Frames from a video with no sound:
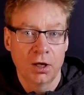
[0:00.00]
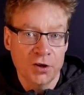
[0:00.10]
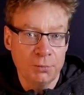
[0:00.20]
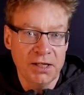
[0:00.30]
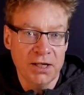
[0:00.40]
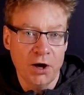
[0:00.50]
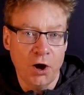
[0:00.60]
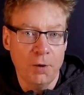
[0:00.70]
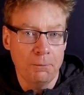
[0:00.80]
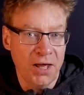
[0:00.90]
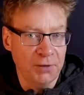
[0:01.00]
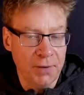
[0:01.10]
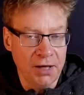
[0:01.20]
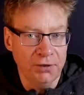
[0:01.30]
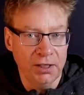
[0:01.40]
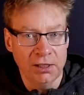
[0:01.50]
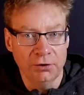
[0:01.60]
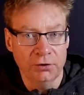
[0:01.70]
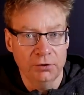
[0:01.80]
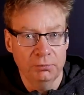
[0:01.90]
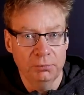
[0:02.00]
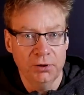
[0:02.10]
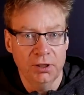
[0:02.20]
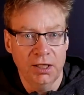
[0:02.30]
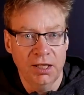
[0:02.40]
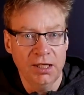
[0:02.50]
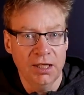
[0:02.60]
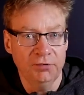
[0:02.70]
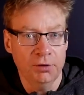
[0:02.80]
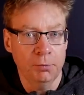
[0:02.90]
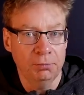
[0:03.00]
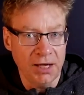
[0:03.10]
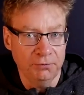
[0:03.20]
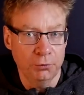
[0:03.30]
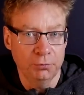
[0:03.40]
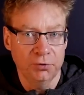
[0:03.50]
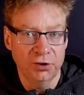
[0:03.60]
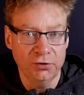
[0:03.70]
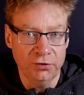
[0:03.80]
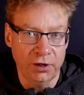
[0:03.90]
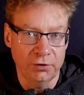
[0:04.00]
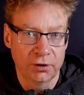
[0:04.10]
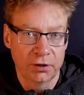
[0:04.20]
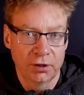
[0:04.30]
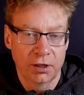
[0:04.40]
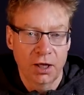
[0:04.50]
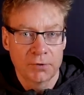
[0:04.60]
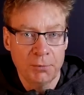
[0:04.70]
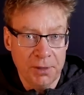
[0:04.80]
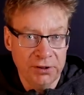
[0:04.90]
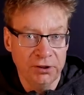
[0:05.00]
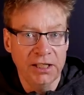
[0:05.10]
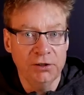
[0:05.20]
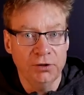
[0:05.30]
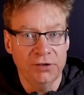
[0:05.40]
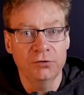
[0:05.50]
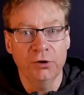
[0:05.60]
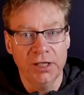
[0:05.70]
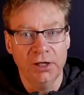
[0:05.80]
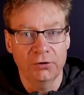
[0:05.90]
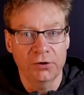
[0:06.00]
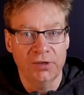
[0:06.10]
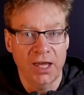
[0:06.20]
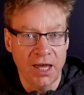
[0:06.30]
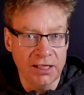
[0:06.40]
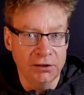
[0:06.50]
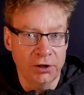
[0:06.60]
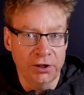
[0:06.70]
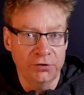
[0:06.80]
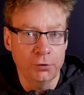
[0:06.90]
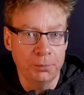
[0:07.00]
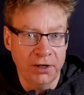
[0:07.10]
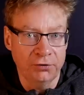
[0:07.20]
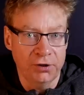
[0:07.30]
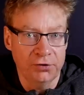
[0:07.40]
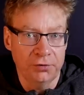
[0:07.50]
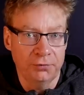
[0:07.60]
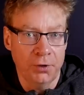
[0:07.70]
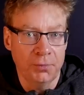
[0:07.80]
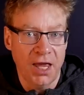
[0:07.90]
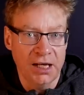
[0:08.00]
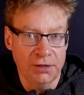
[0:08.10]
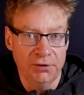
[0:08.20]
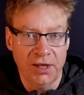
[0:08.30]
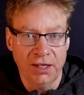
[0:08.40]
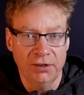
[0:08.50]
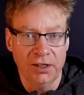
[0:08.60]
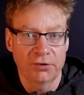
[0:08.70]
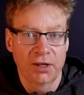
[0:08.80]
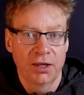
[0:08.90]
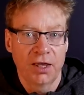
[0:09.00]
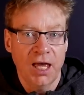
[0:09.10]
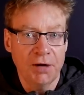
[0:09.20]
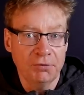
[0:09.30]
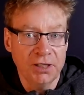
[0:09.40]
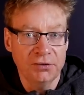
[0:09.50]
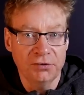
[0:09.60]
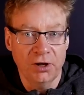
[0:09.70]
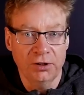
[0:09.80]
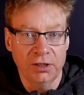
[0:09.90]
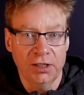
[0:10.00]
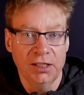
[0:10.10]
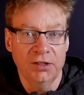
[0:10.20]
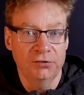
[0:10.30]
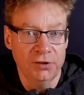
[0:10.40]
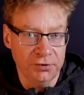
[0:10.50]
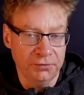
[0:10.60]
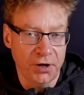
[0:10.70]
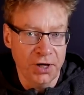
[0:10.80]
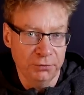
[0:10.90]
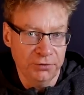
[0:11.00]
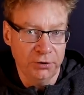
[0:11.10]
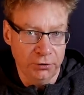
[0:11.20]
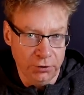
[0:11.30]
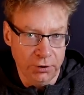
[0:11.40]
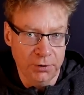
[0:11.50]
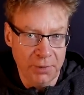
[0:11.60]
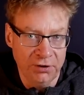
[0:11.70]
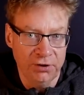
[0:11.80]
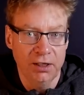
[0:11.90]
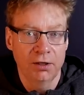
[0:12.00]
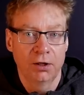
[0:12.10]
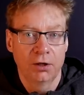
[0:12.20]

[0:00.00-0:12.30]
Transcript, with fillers: The media are bad mouthing Elon, but he gives them a platform to do so. In my opinion, Elon has not yet crossed any lines or boundaries from any of his antics. Everything is done he has justified with the good of humanity.